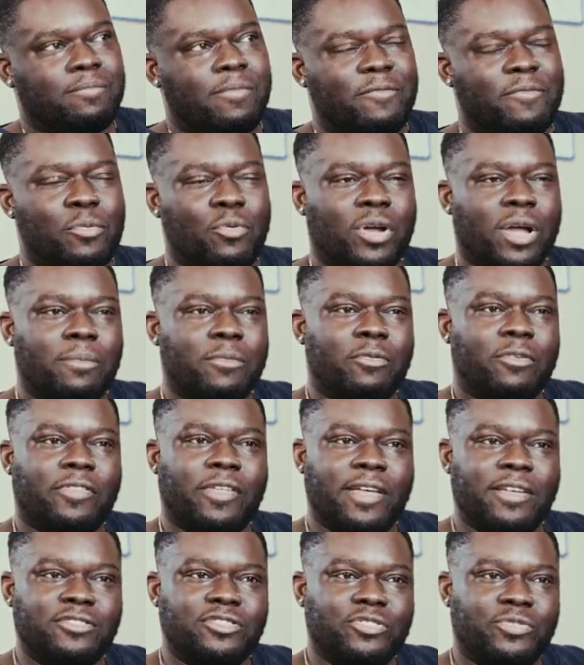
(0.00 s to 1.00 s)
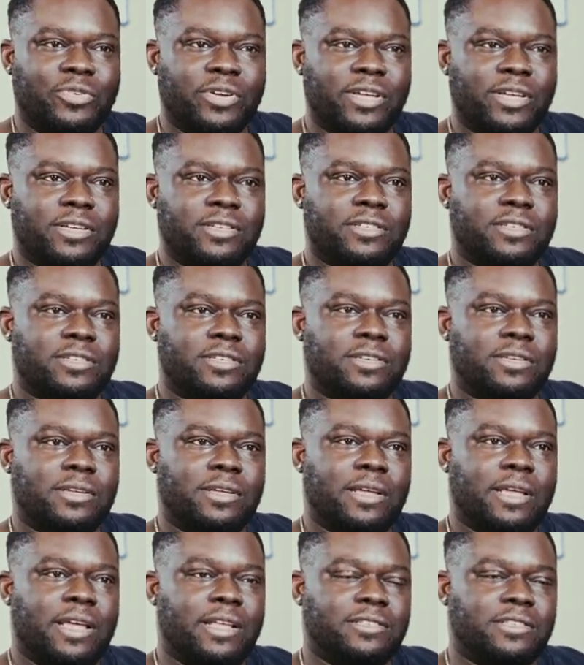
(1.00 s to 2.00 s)
If people come in with injuries,
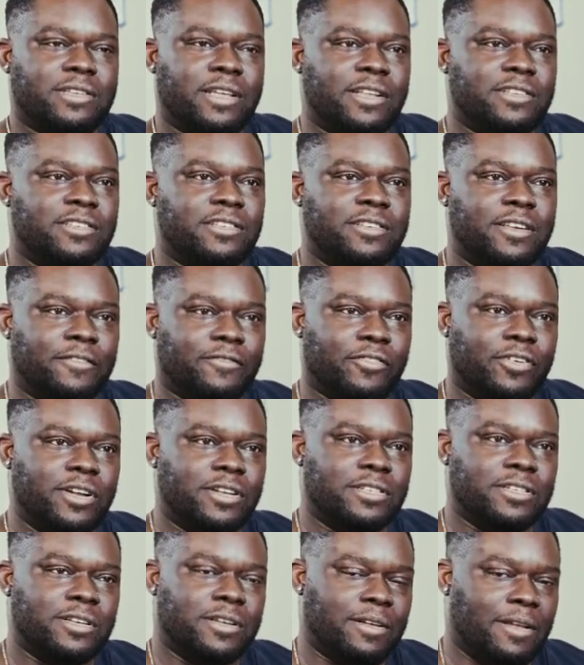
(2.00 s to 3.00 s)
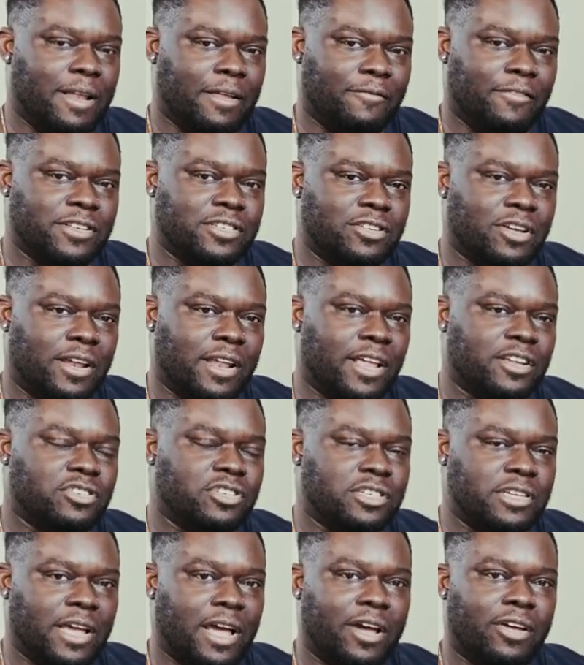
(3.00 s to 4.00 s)
it's different if it's not
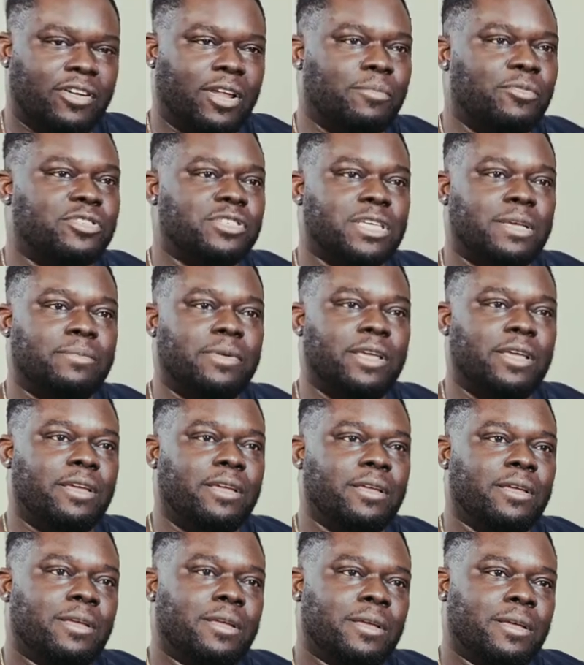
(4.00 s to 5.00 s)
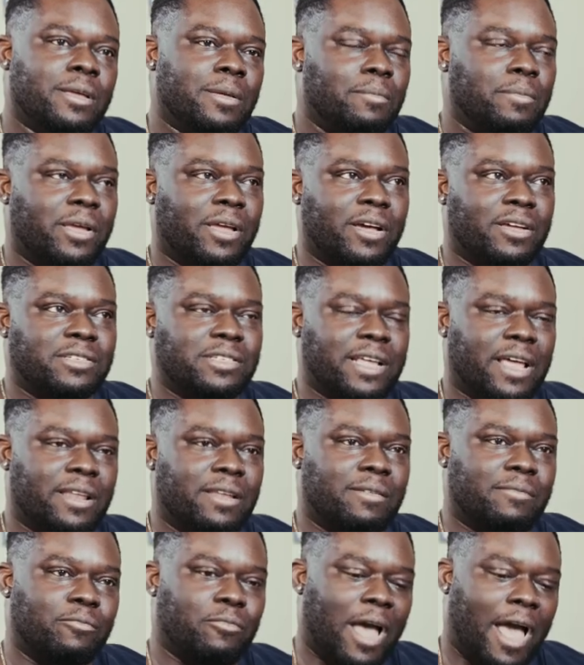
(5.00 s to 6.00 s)
SGI or WCB, because
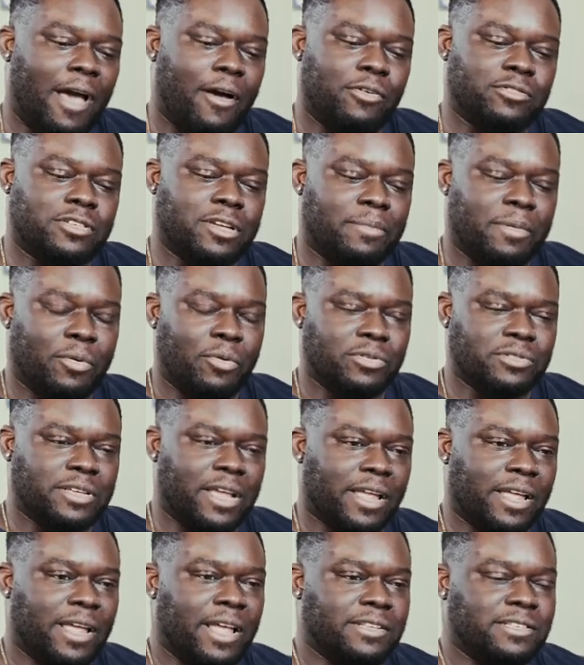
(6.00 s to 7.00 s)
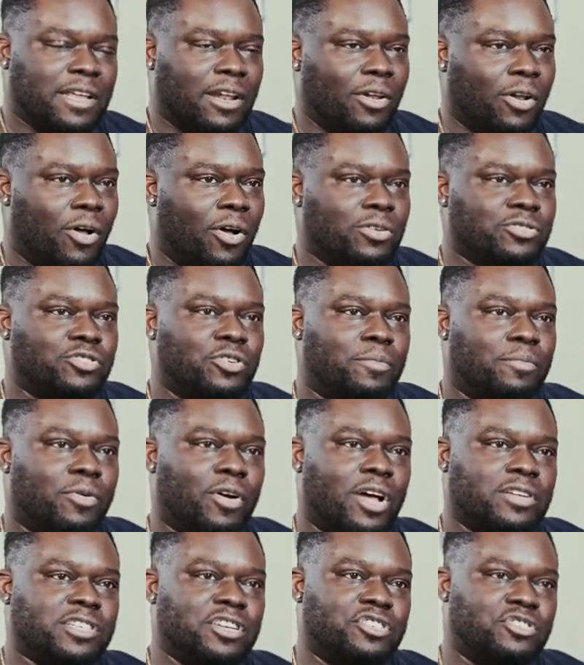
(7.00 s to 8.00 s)
then I always tell people it's a long-term
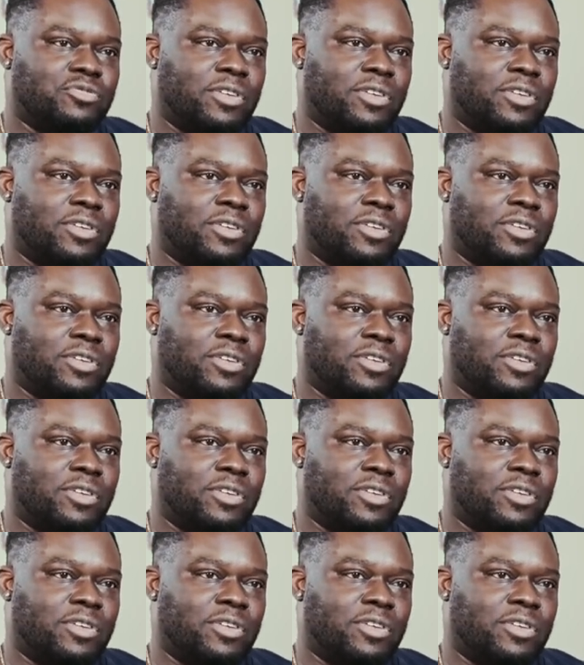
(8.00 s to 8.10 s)
process.